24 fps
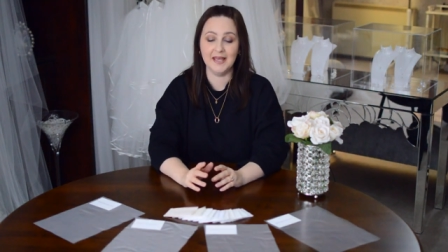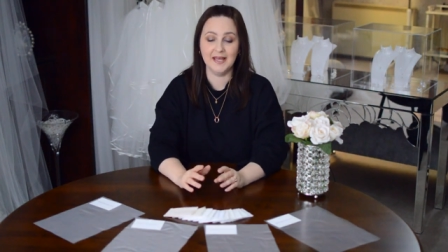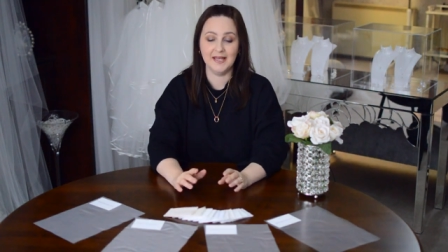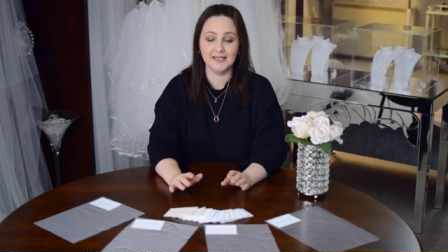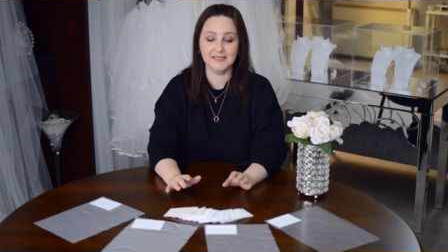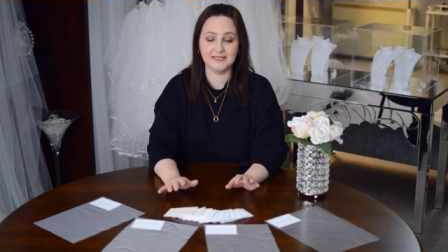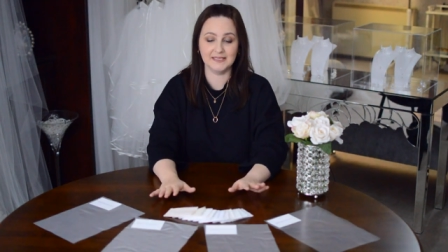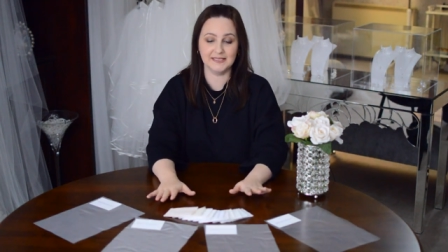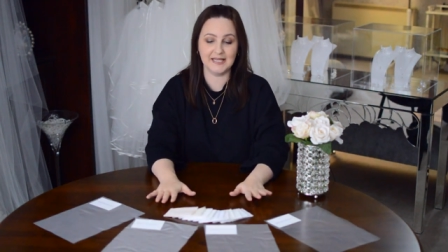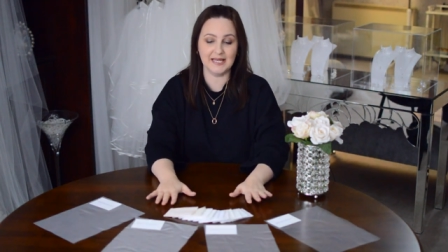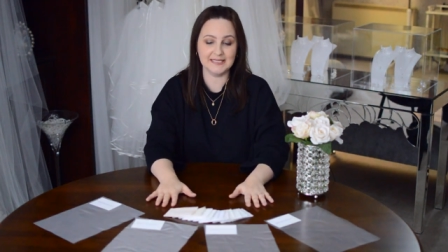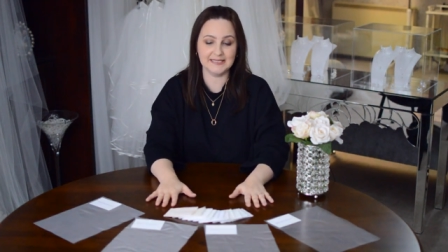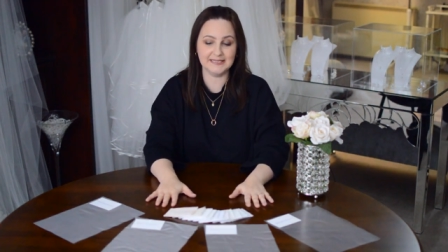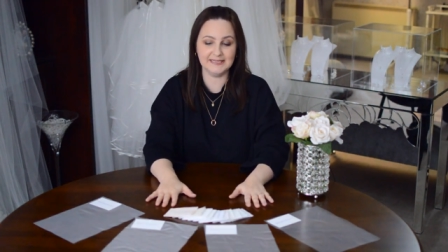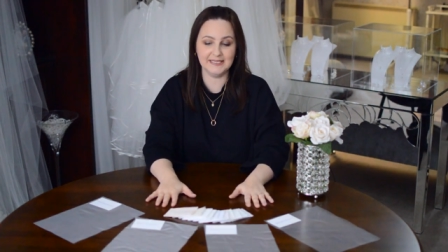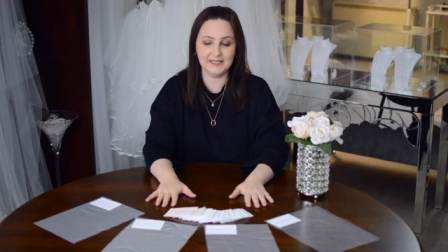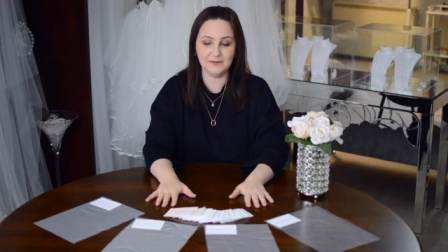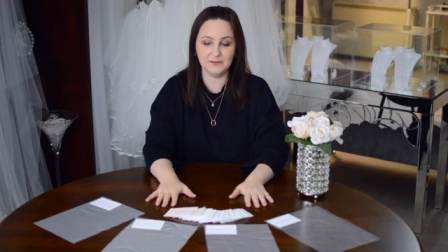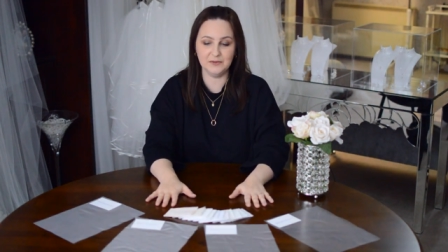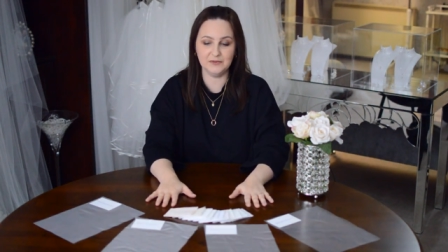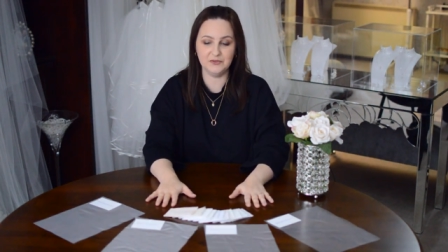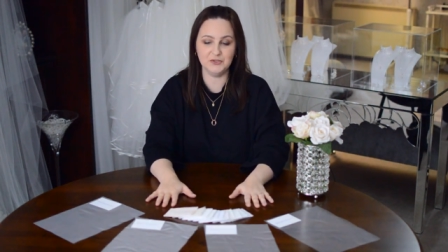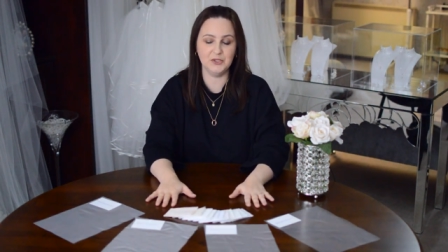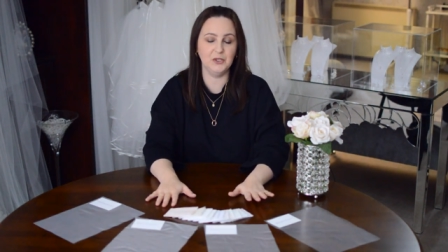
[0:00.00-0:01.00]
So that's
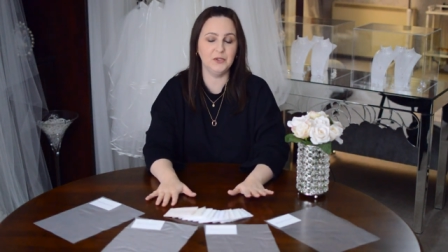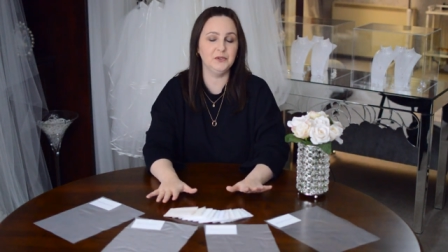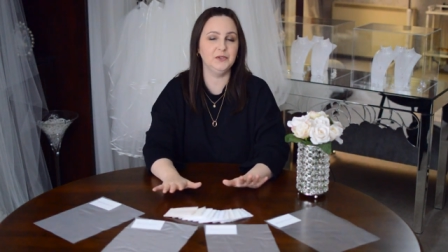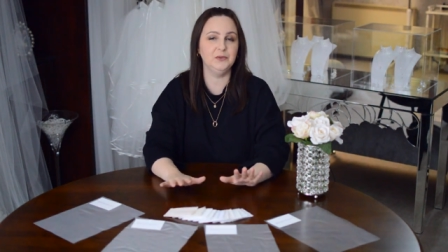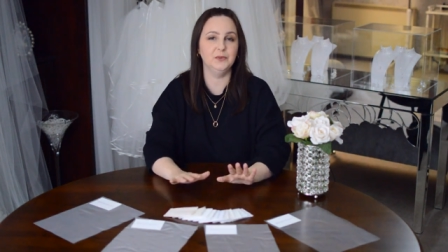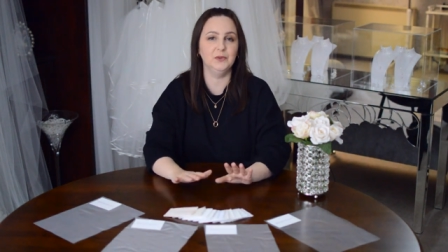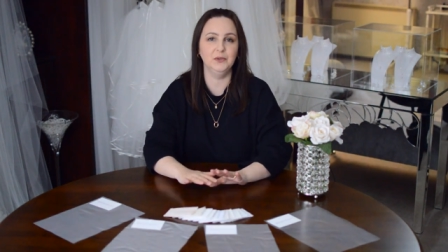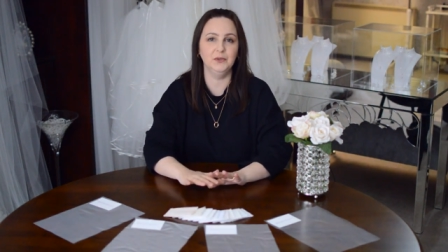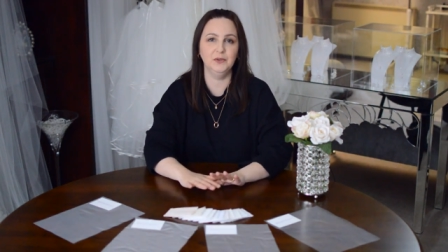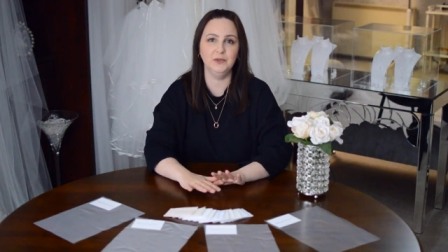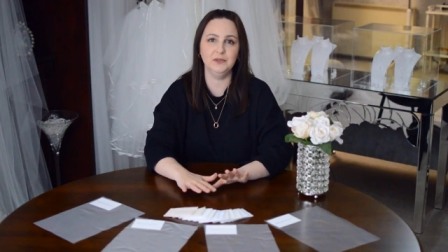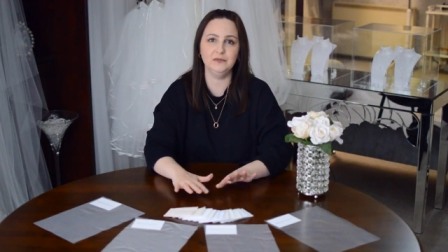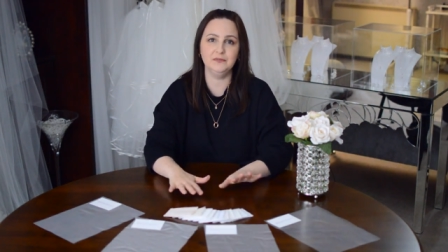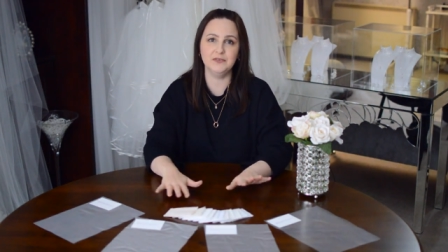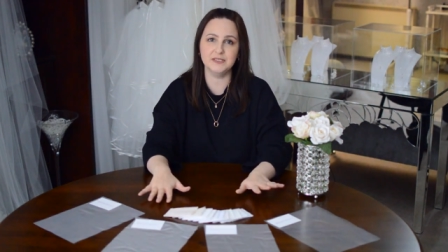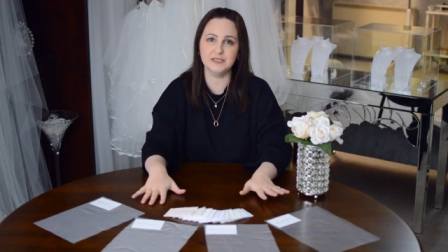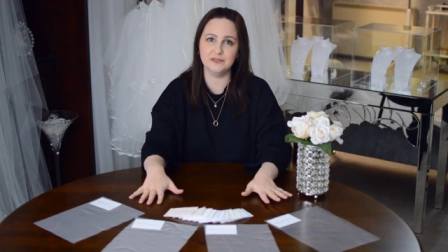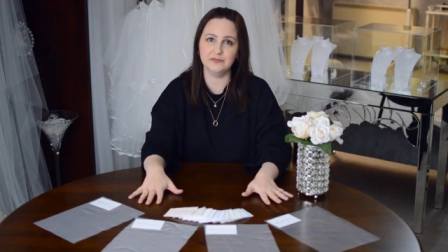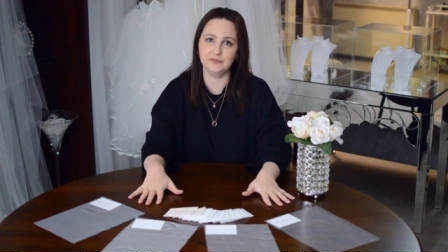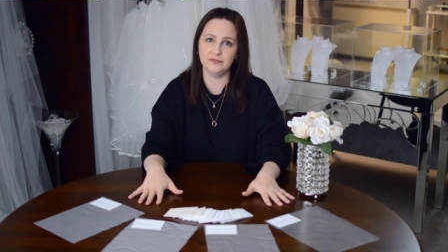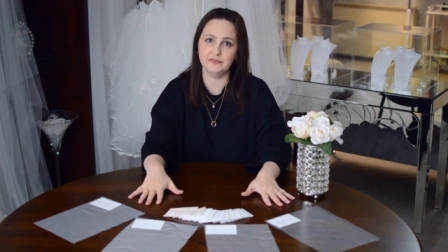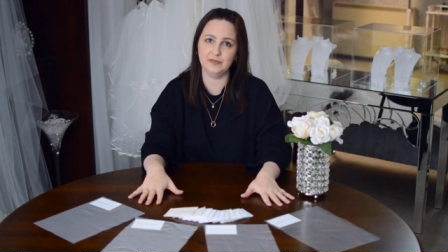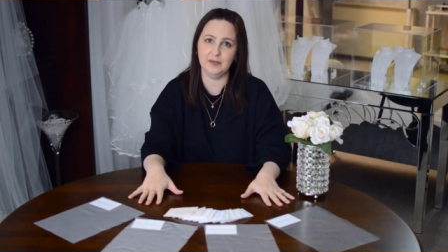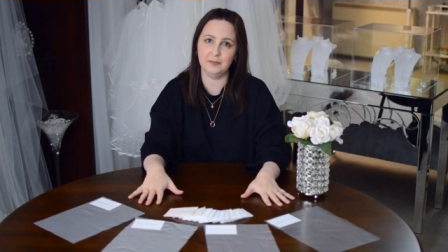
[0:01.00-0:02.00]
it. We've shown you all of the
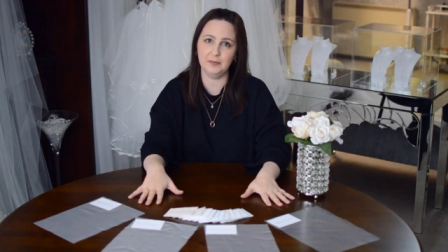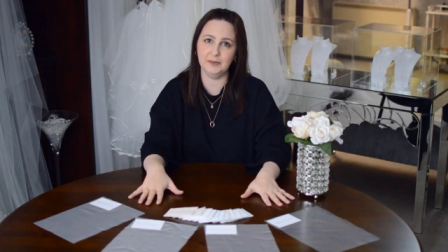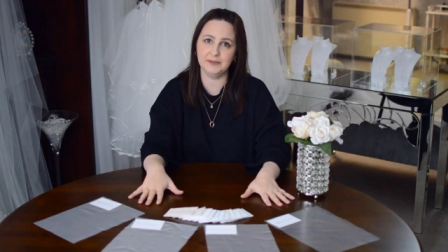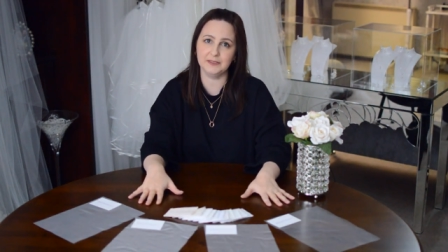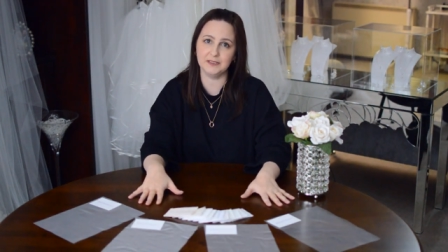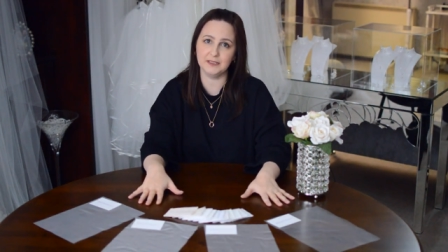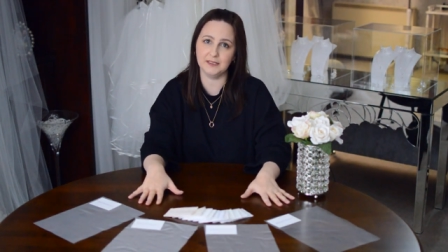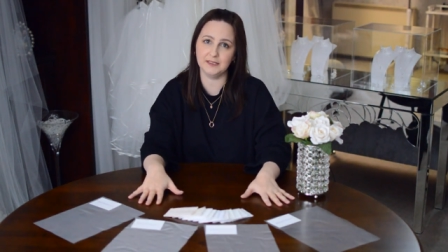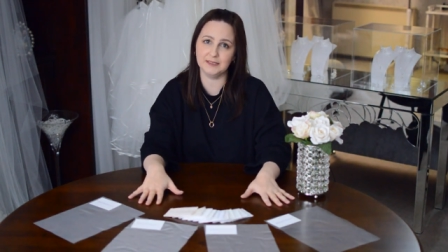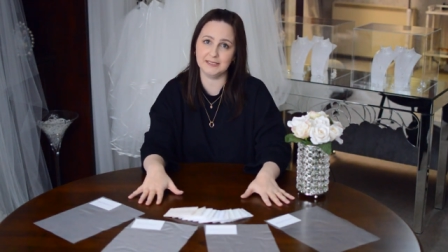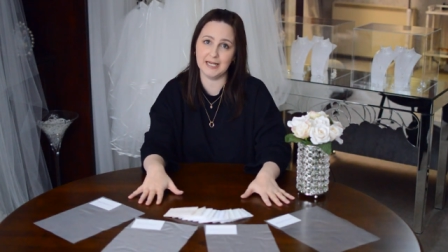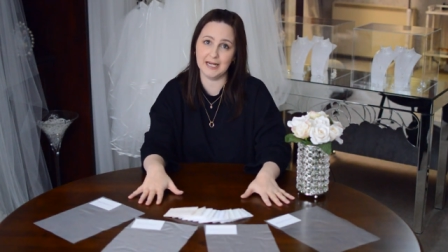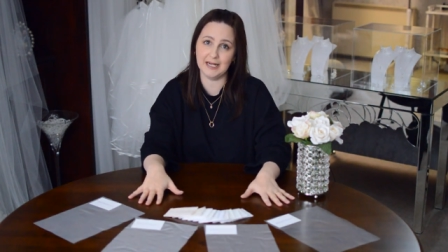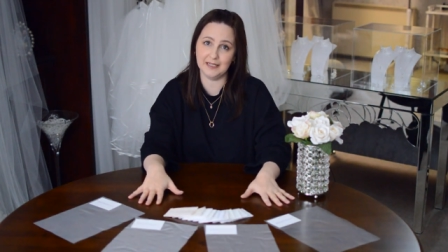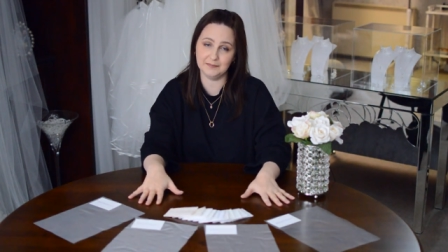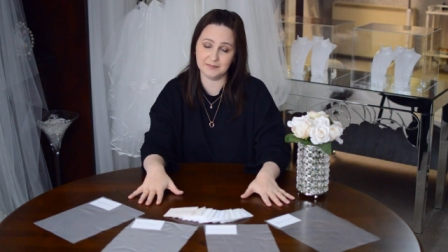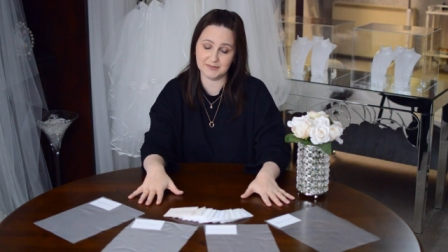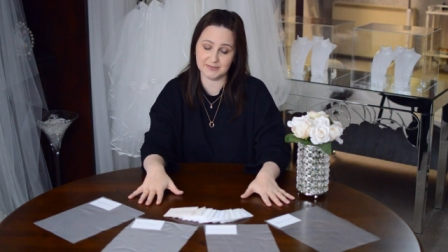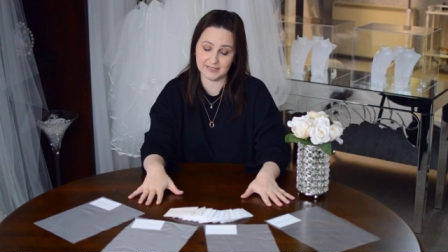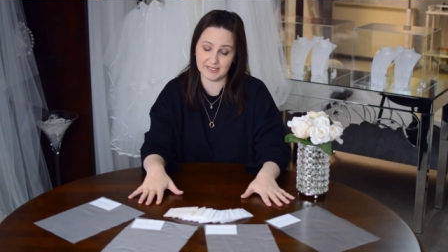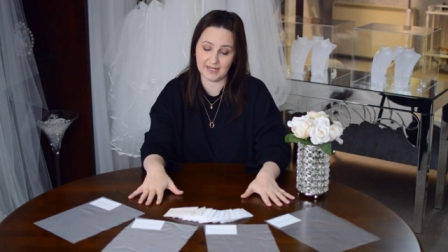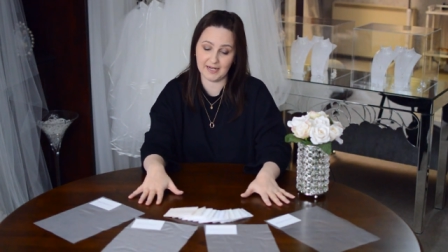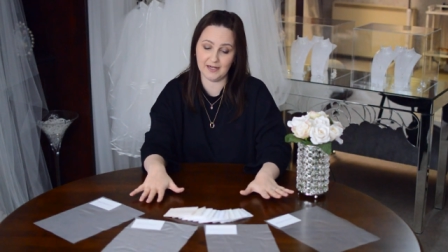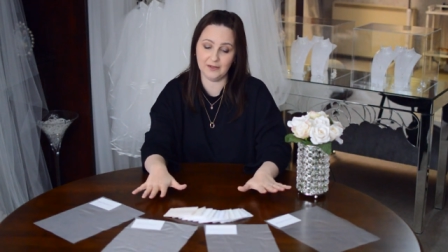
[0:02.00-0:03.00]
different fabric
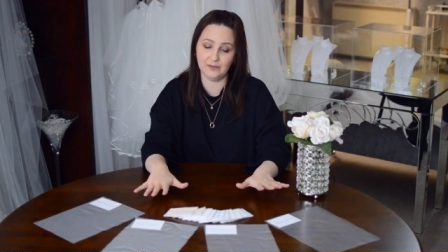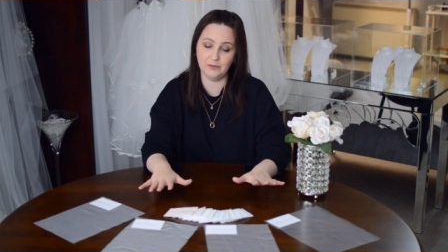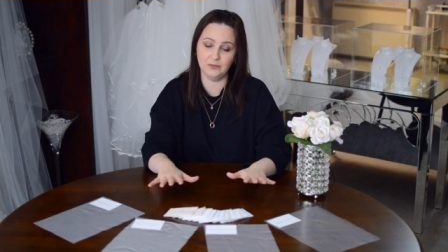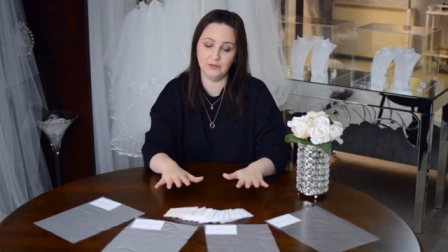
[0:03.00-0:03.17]
types now,